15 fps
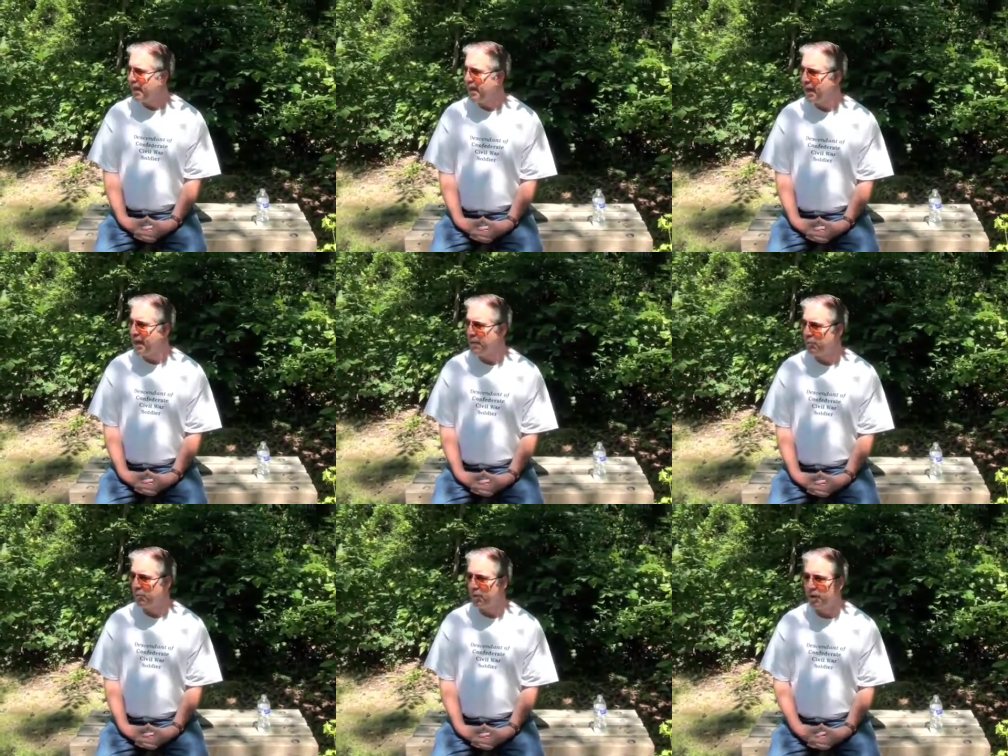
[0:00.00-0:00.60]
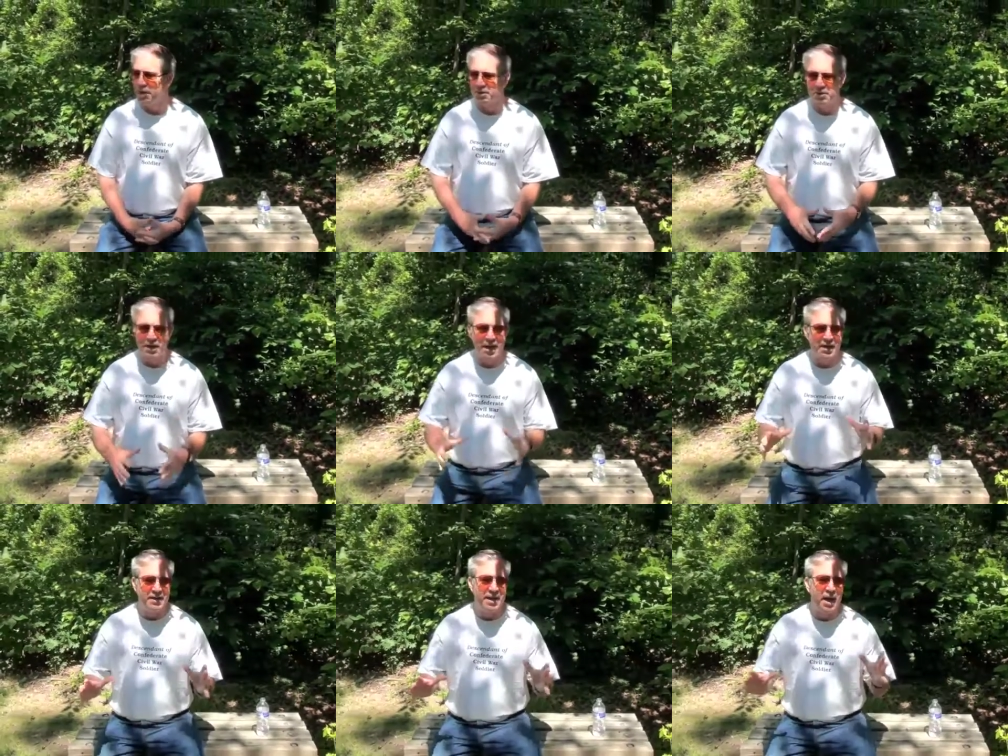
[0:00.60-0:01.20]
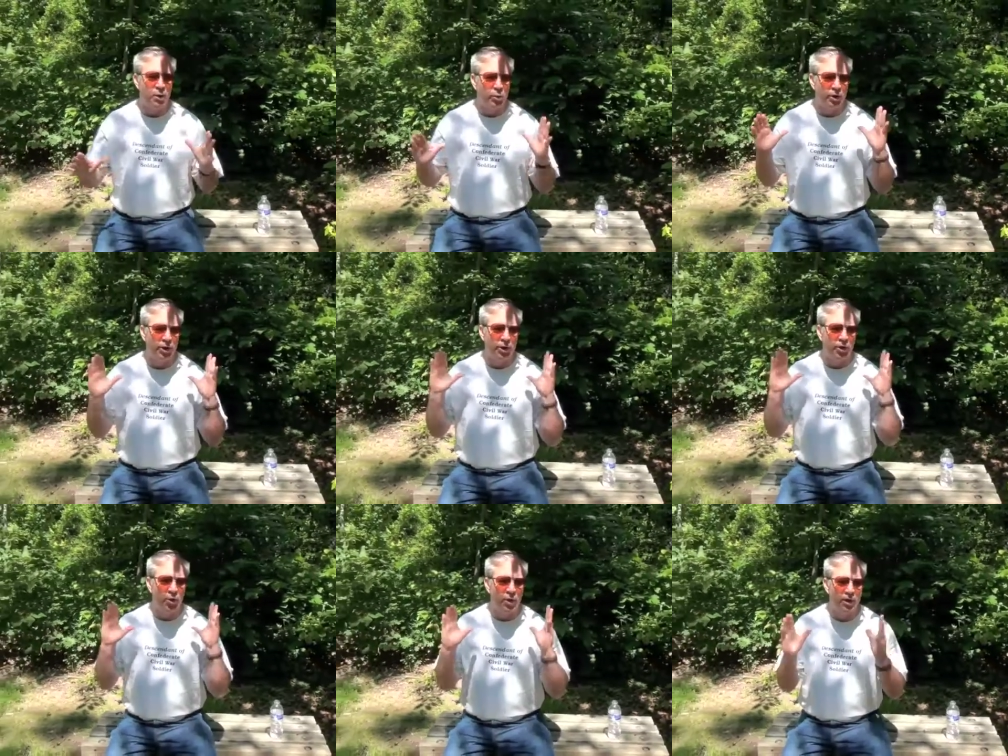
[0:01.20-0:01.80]
And we're excited now. We're going
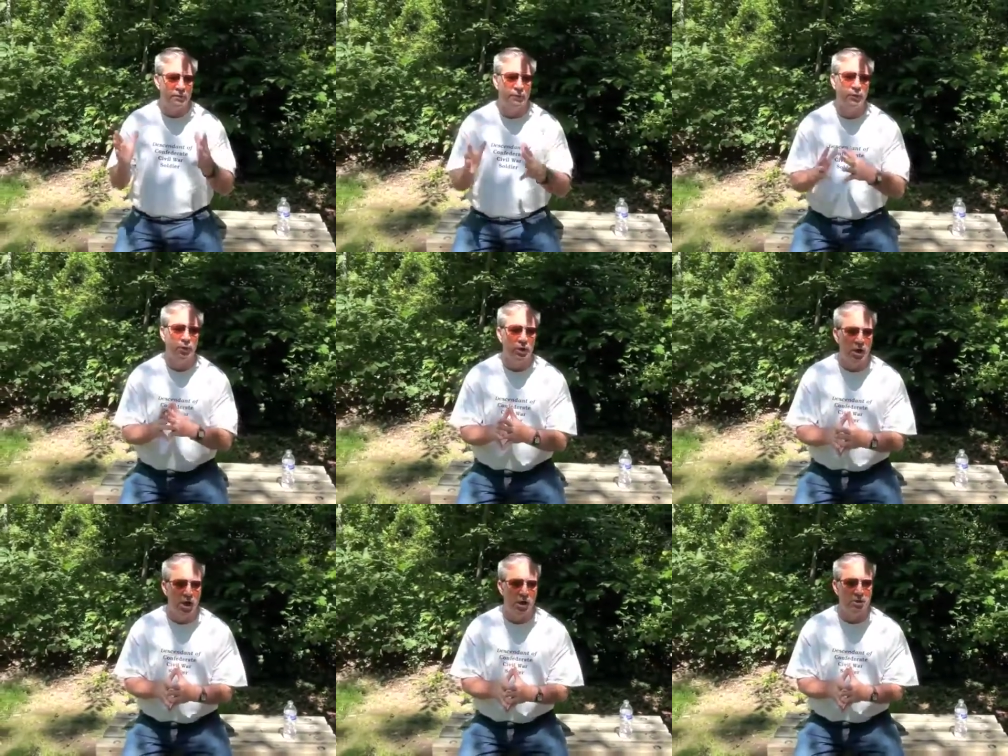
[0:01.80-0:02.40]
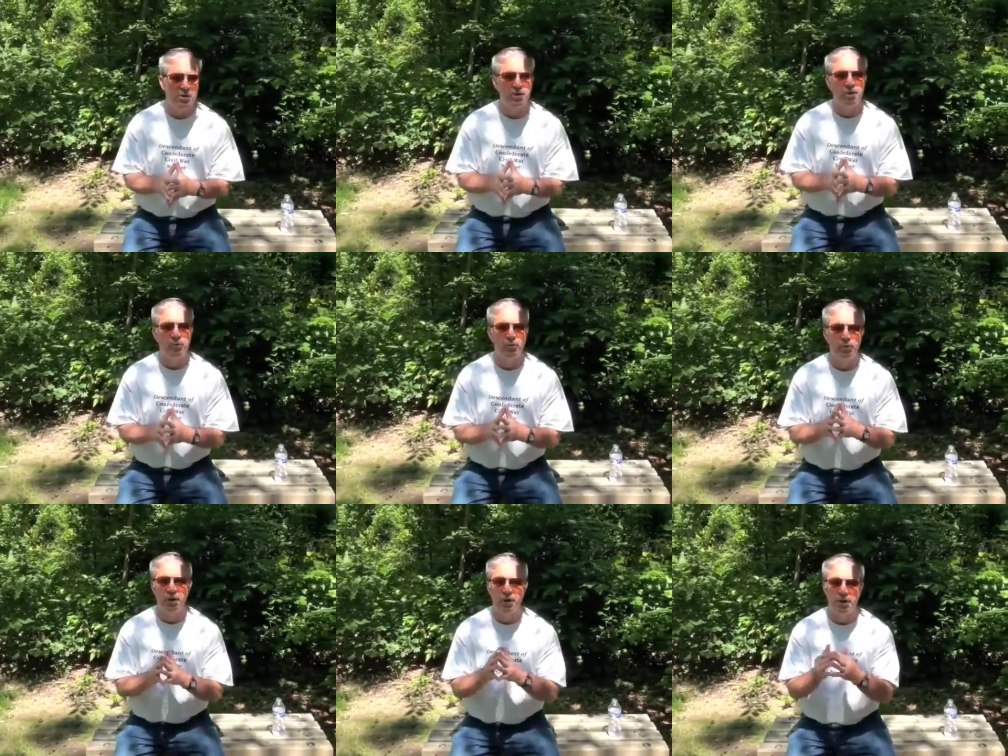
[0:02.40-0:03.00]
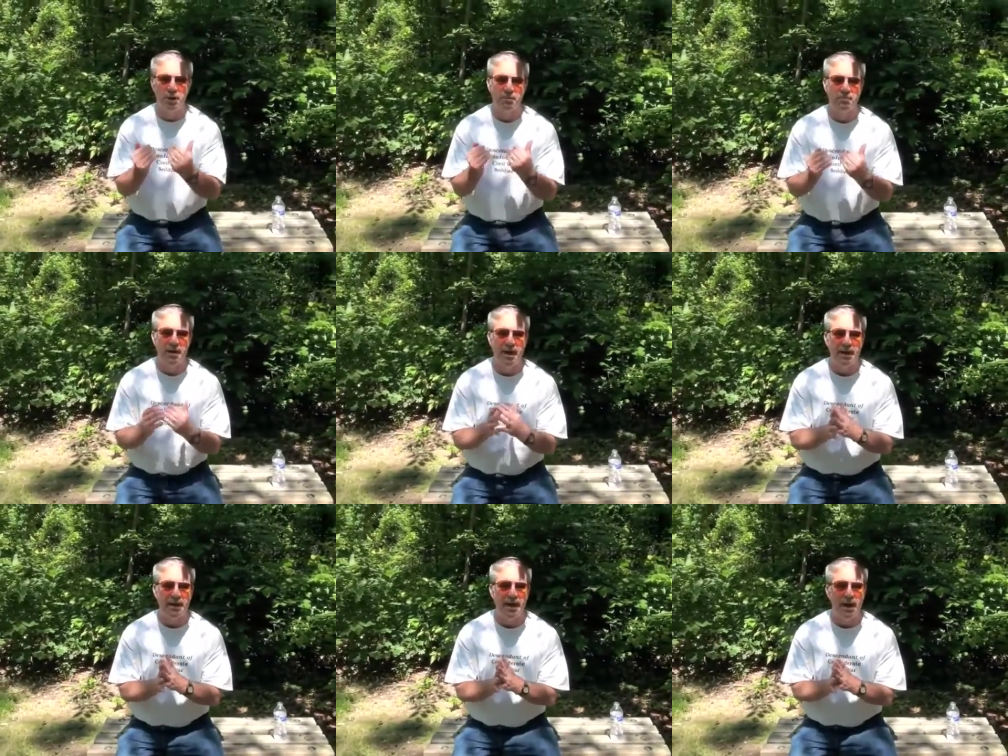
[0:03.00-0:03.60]
to go in for lunch and then we're going to come
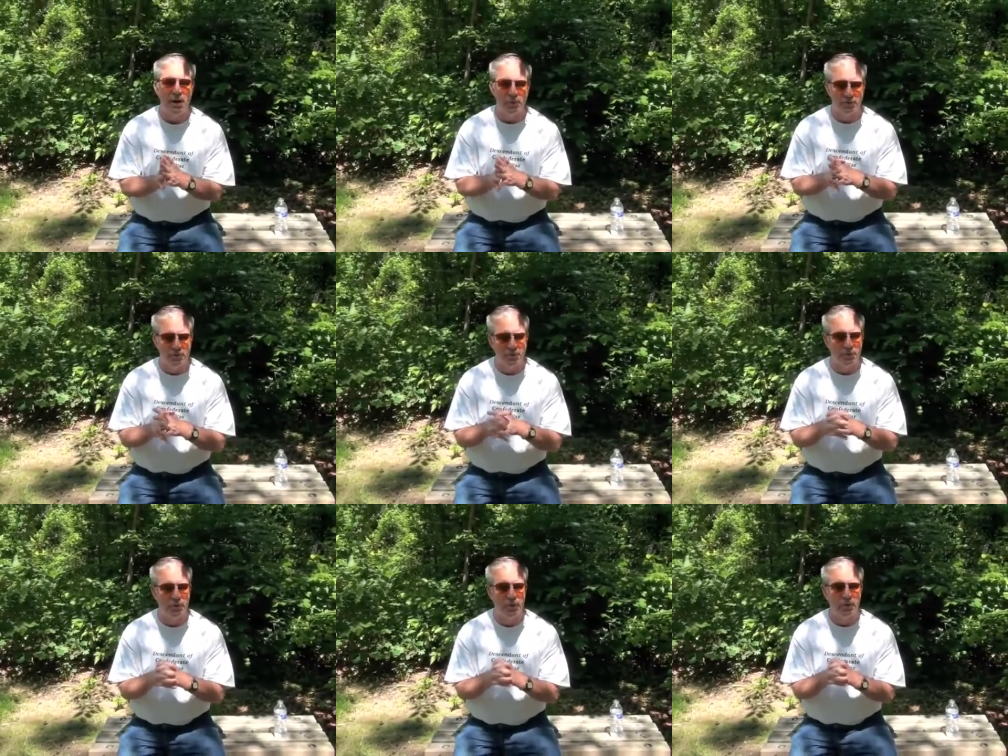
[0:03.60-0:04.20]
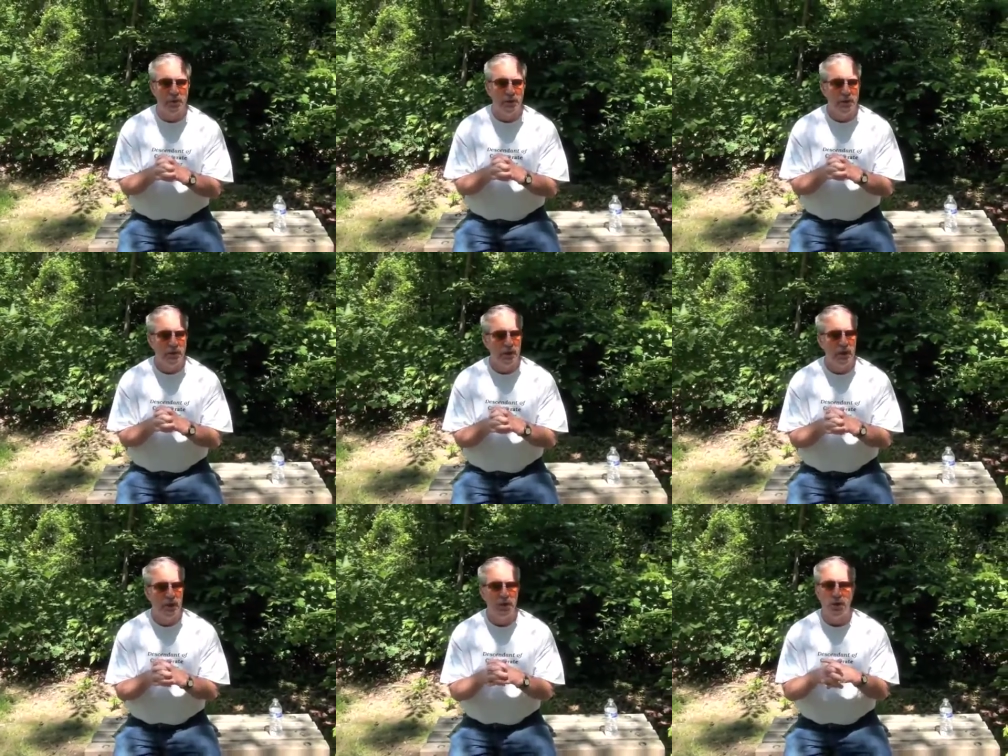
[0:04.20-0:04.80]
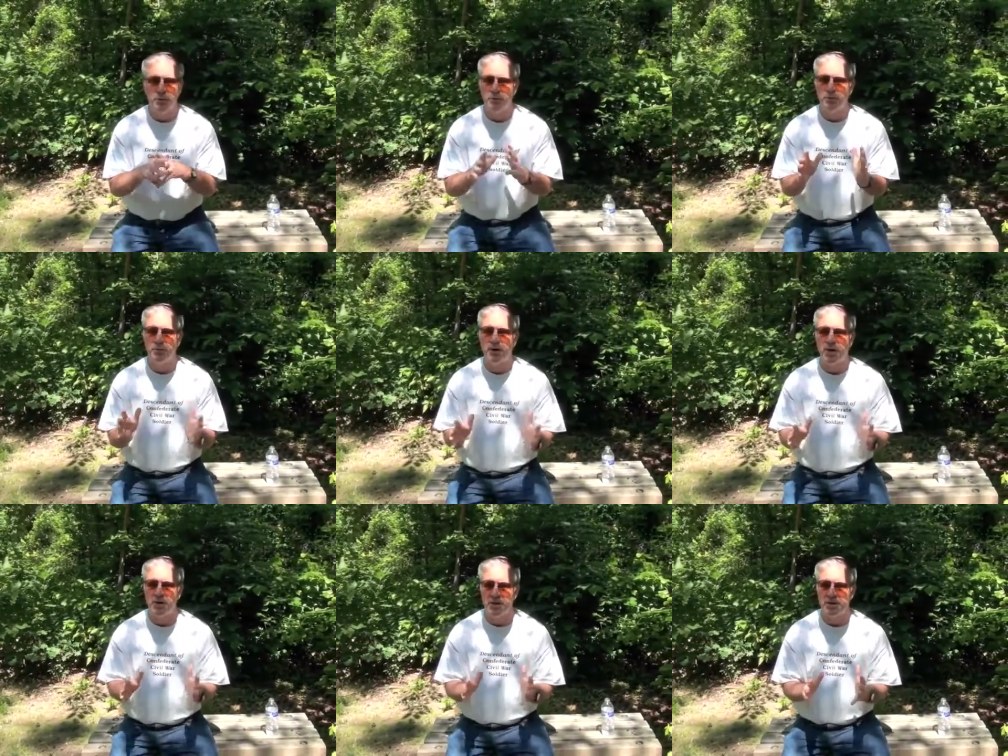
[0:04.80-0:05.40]
back out to uh, other
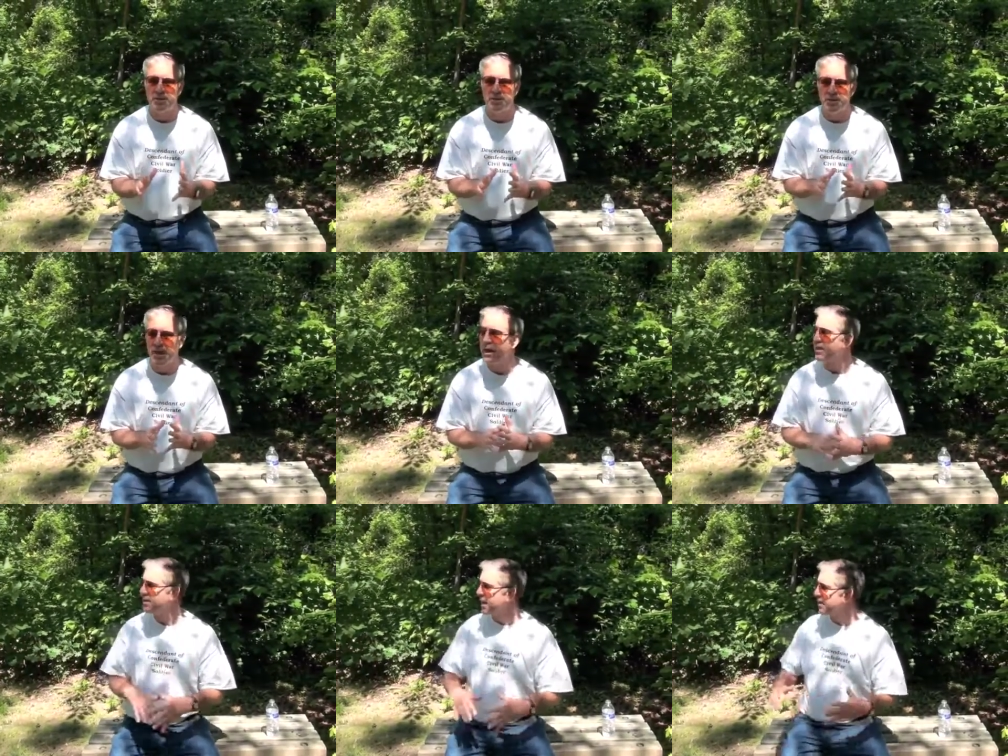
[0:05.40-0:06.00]
various sites.